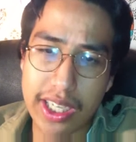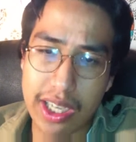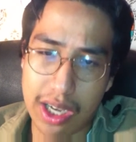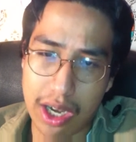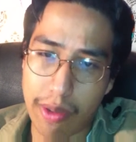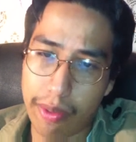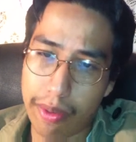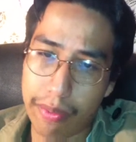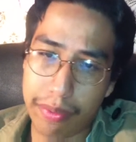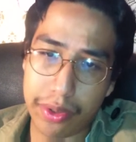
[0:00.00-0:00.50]

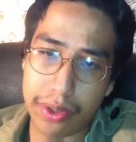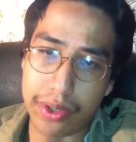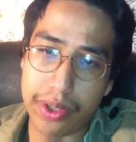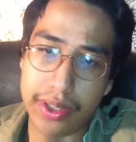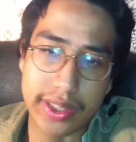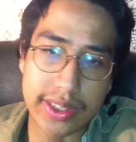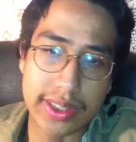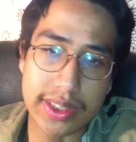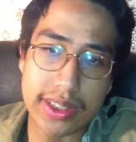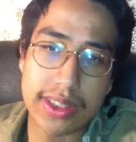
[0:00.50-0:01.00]

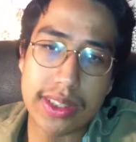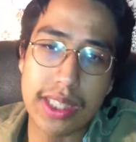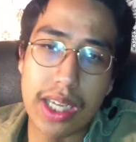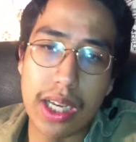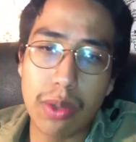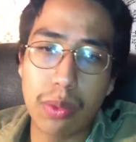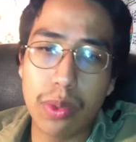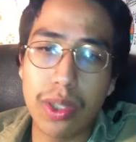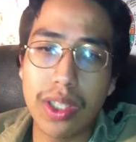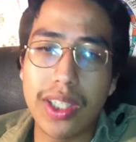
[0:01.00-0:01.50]
However, it is
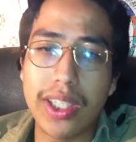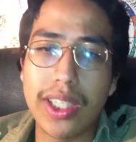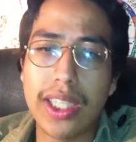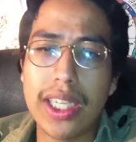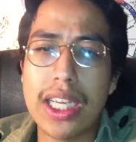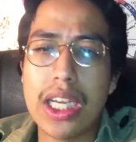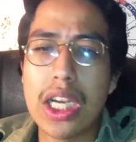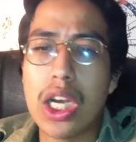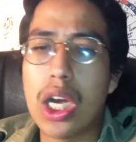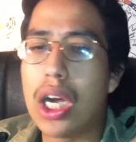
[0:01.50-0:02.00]
not really
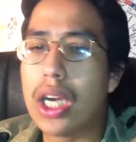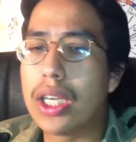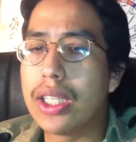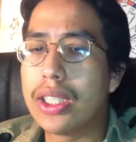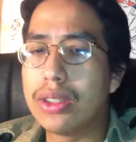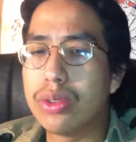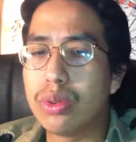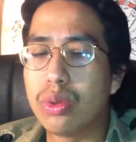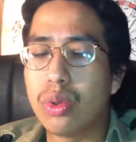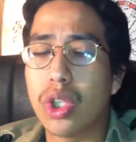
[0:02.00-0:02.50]

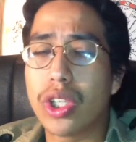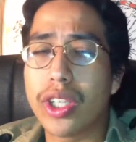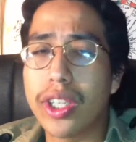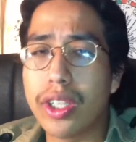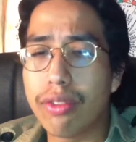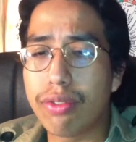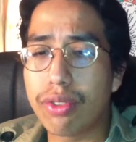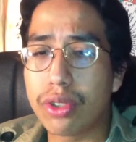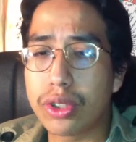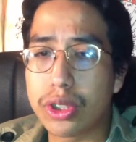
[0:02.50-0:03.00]

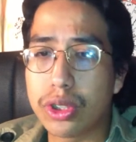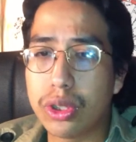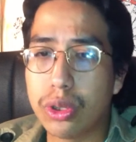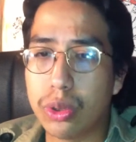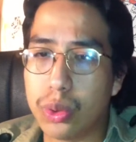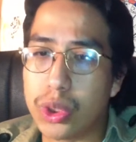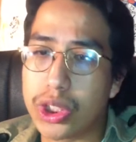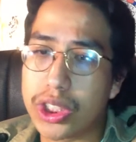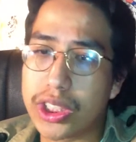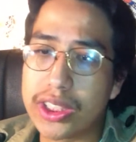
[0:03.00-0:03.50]
looking for
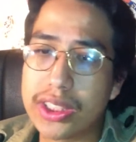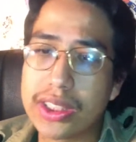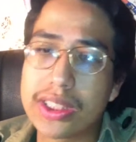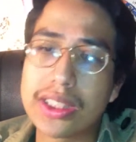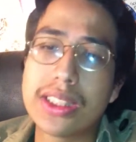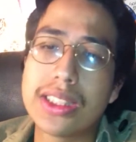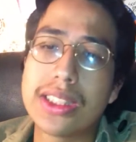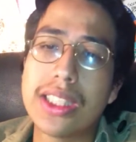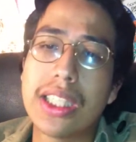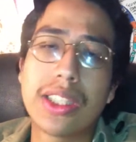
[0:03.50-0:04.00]
solutions,
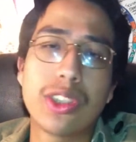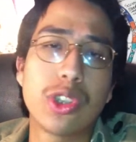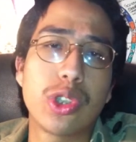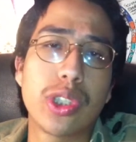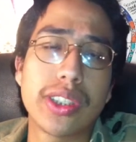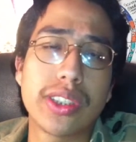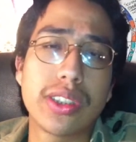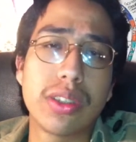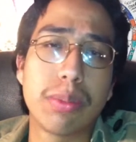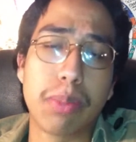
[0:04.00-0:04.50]
does not
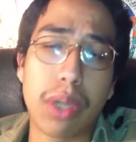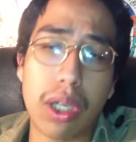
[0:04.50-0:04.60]
address the